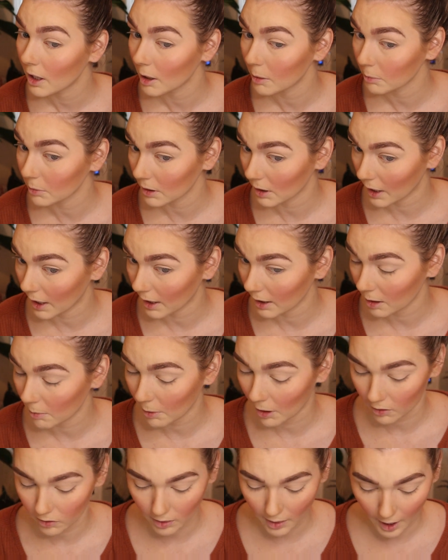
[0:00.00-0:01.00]
I'm glad
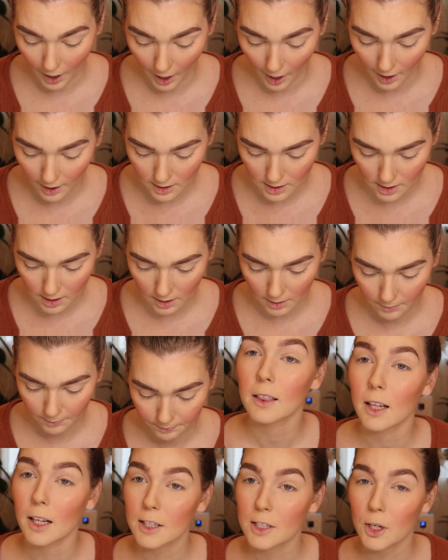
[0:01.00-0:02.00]
about that.
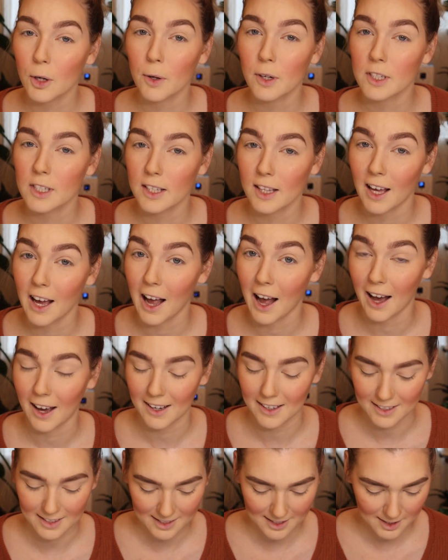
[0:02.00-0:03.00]
Let's go into the
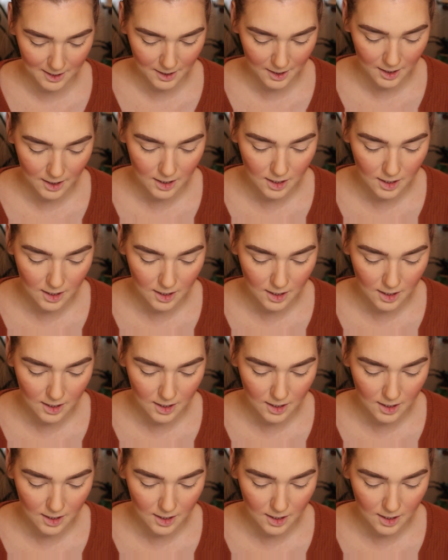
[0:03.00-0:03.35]
eyes.